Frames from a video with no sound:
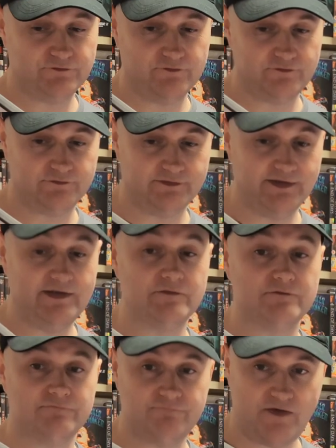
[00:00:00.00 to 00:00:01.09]
Dawn
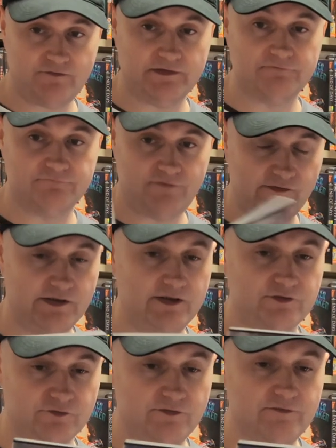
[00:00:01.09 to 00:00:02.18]
is very,
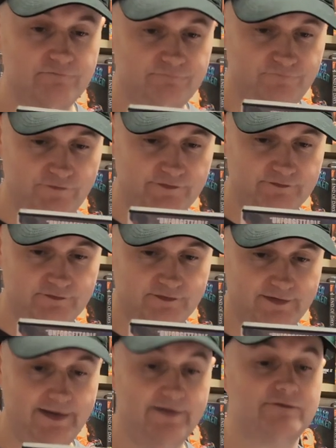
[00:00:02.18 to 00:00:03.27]
very good fun.
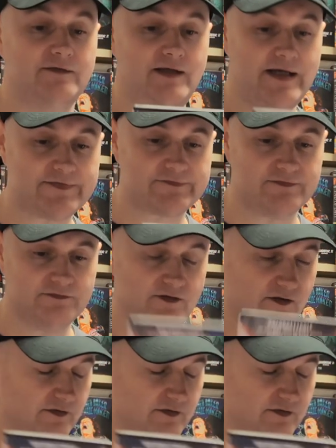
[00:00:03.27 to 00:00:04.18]
It's an excellent,